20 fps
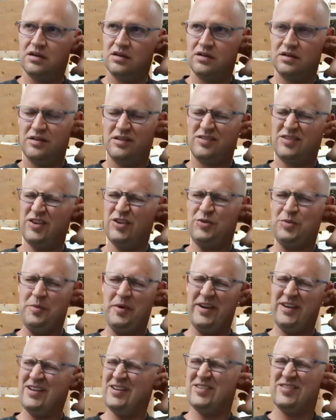Excuse me, my
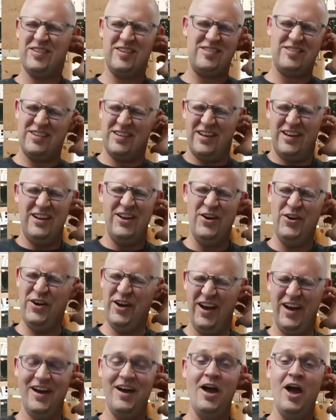ear's itching. I
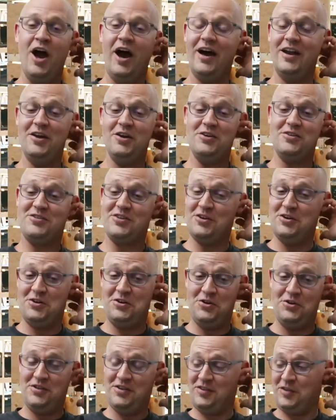know you shouldn't
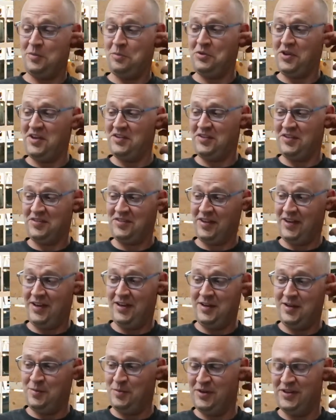do this in polite
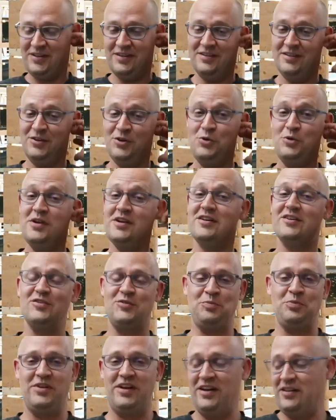society, but who here is
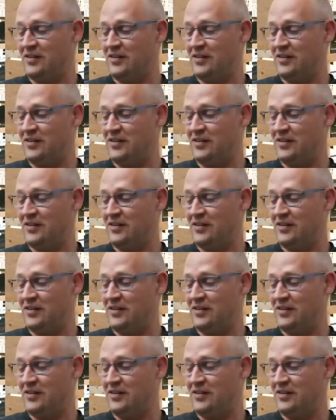polite?